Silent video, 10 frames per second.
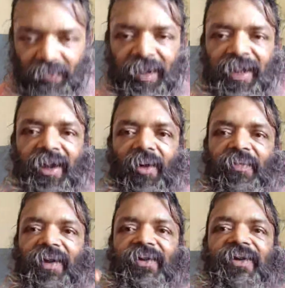how many
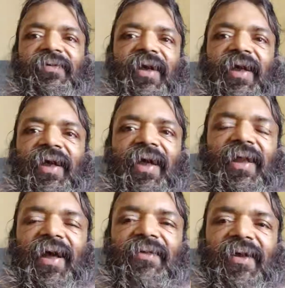of unit
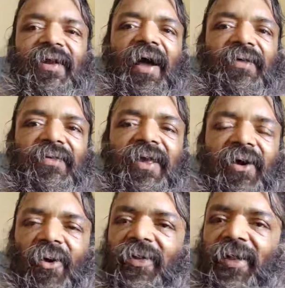area change I
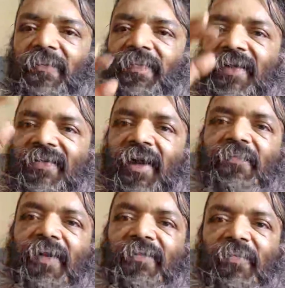see on the
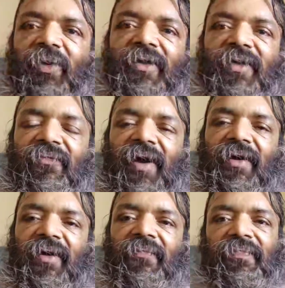surface position
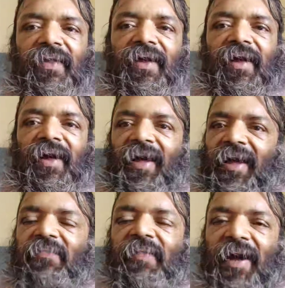vector?
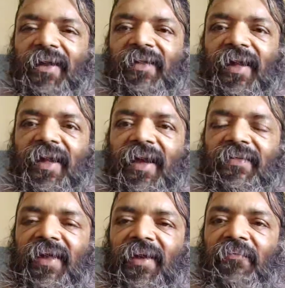If that is the
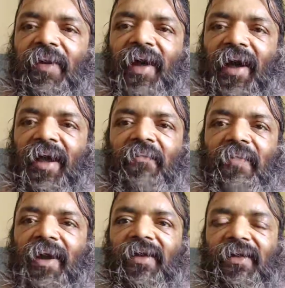case, but I have
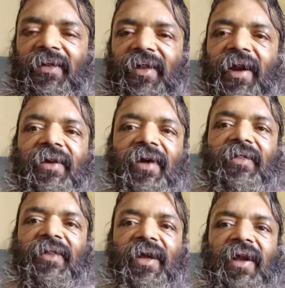made
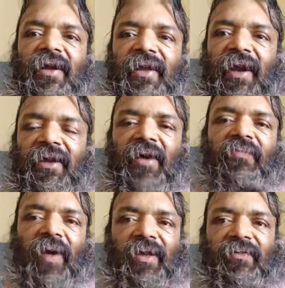delta theta delta
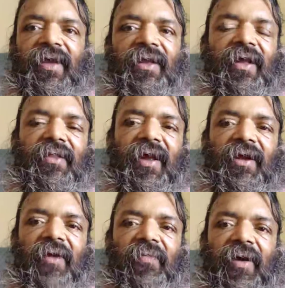phi change in
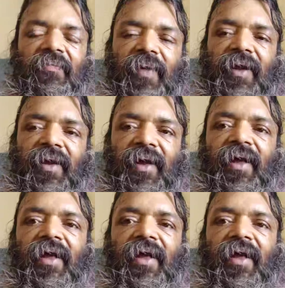theta phi plane.